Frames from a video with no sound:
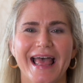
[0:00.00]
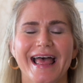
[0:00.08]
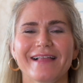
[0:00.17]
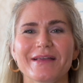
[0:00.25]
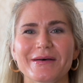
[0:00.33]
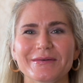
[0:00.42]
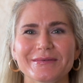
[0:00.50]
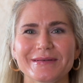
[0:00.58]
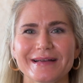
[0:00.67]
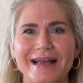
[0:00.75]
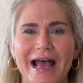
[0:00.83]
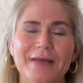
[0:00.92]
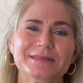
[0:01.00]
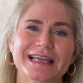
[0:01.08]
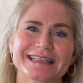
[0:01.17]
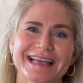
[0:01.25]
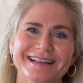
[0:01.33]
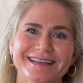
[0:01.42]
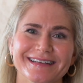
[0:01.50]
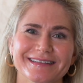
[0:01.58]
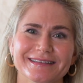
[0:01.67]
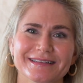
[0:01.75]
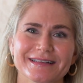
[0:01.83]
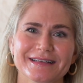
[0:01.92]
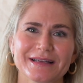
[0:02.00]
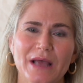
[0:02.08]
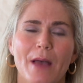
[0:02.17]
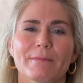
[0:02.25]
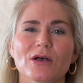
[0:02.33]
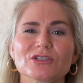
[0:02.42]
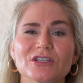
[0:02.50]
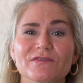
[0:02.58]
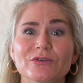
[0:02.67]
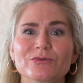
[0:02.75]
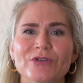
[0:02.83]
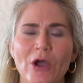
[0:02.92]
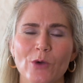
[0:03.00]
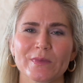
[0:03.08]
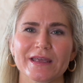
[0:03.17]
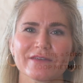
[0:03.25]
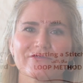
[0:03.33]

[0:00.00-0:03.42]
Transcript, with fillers: Hello, I'm Daniela. Most of you know me